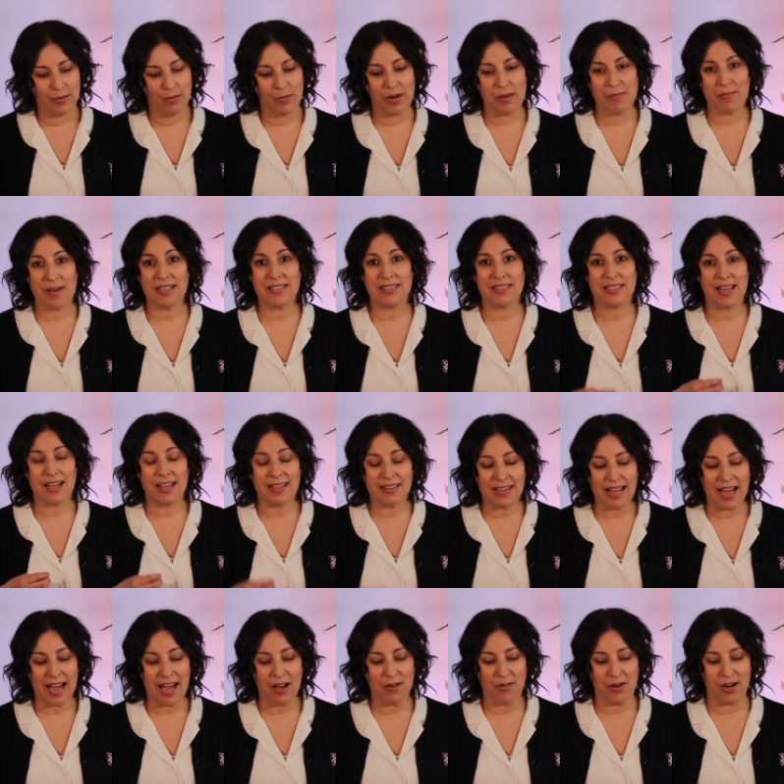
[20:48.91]
we must
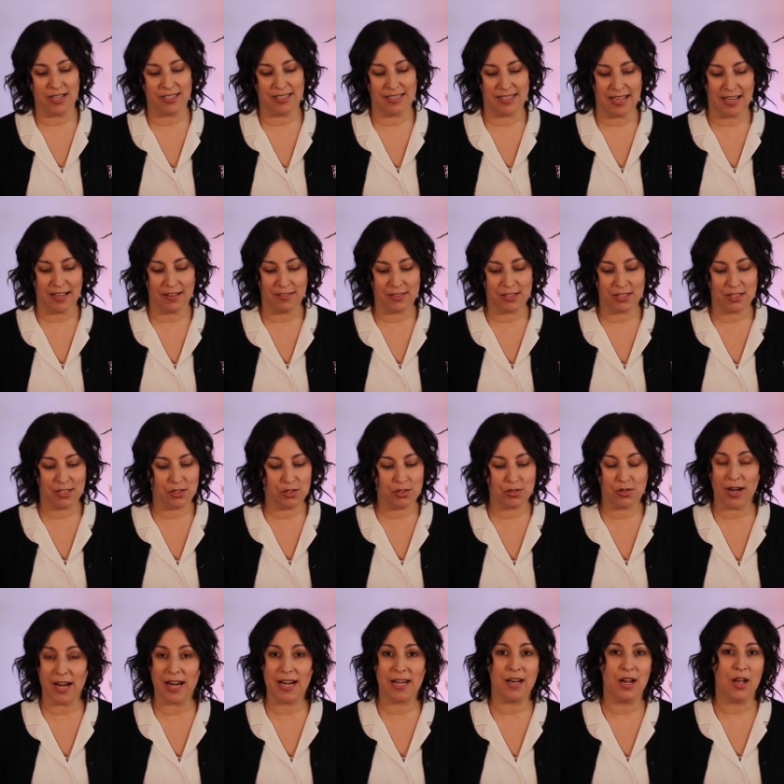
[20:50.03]
allow ourselves to
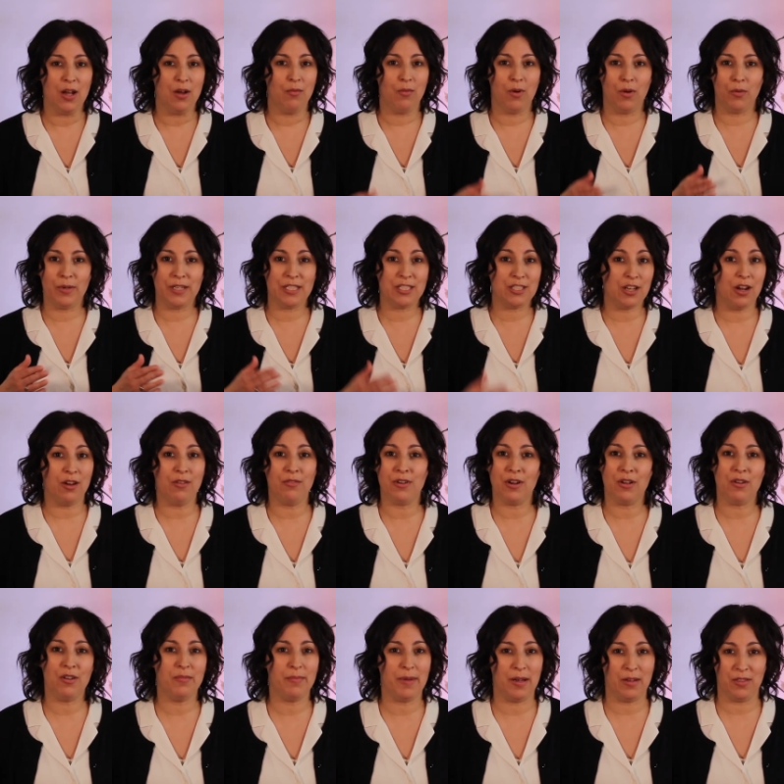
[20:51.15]
trade what we don't
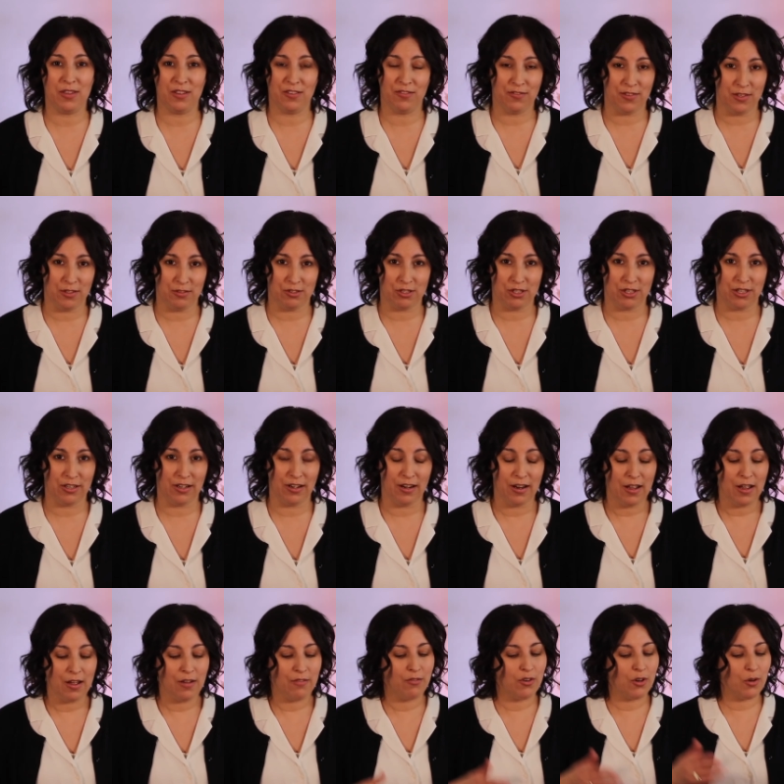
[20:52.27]
know about the future
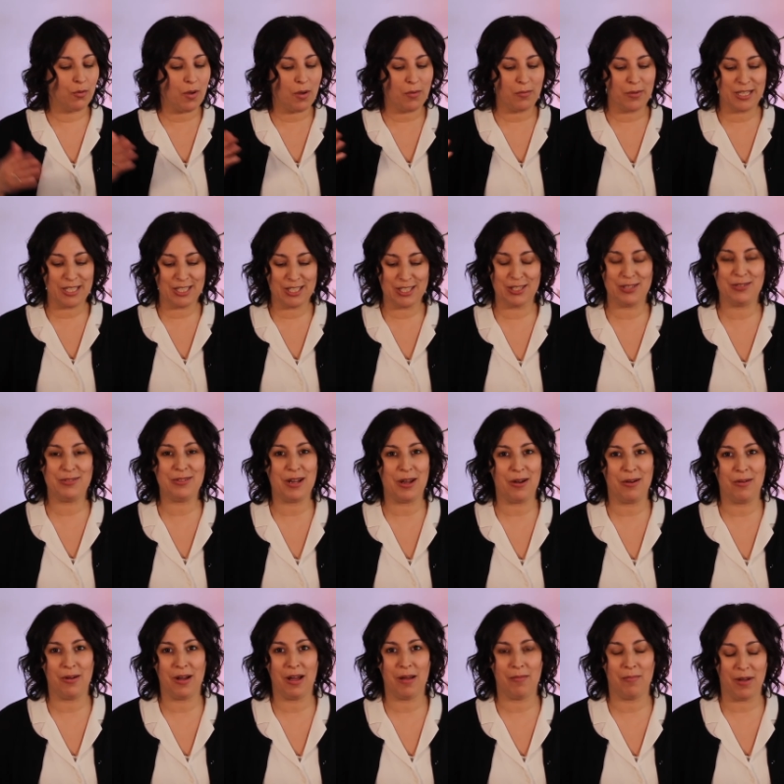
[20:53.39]
for what we do
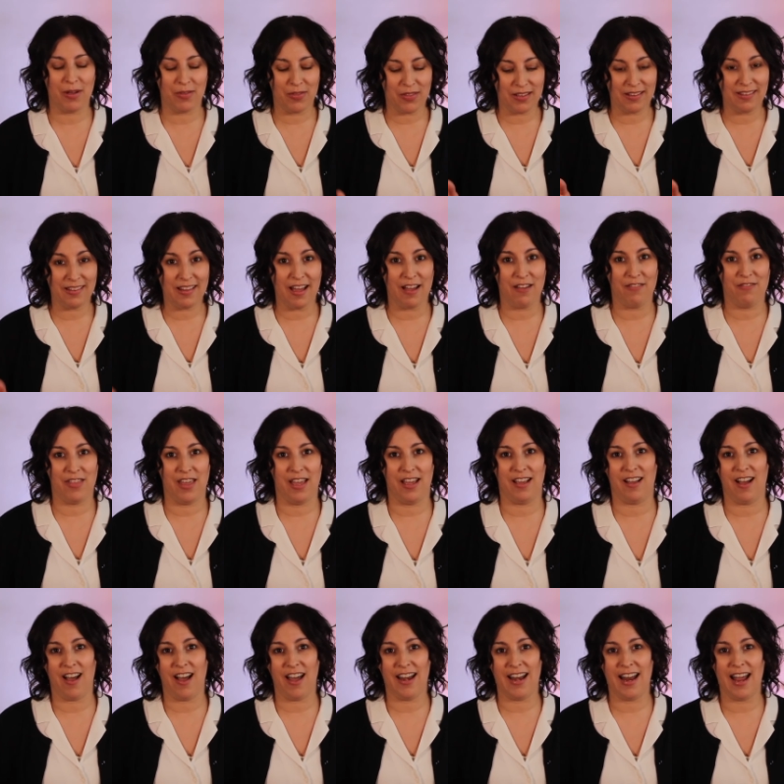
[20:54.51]
know about the love that
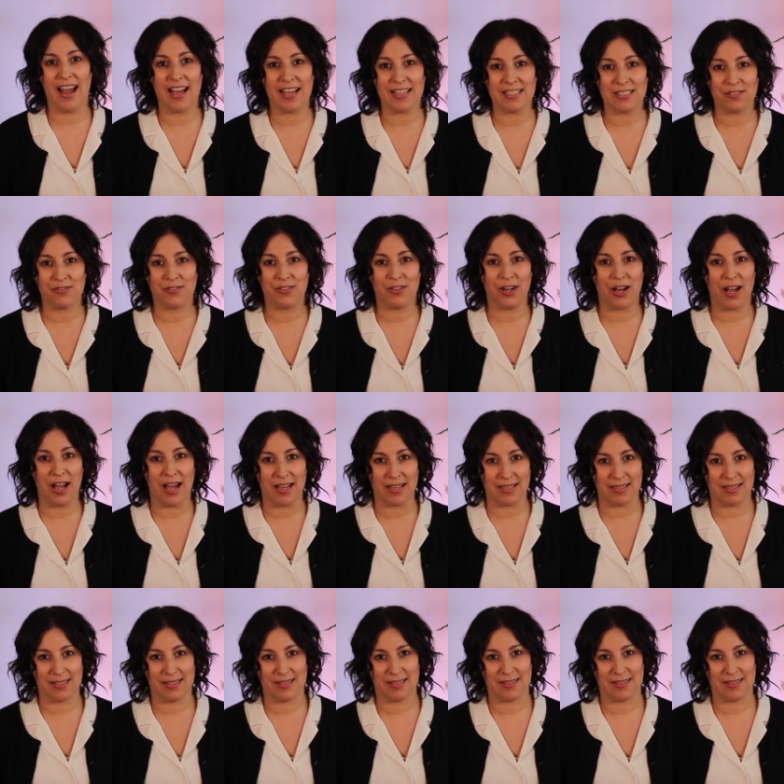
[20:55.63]
God has for us.